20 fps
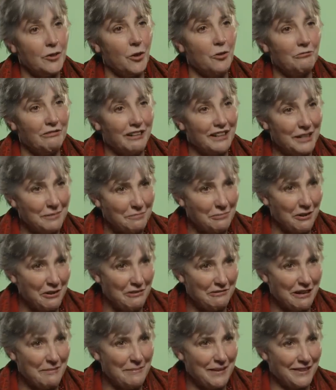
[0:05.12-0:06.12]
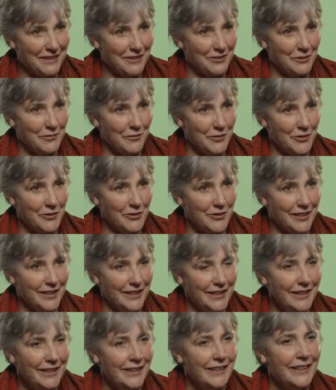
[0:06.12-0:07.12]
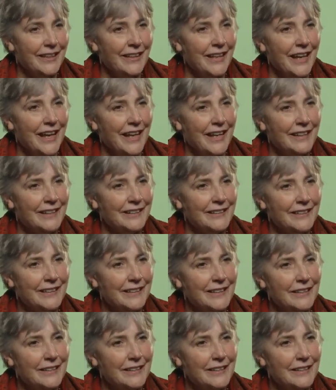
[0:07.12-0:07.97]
long-running program at the university, and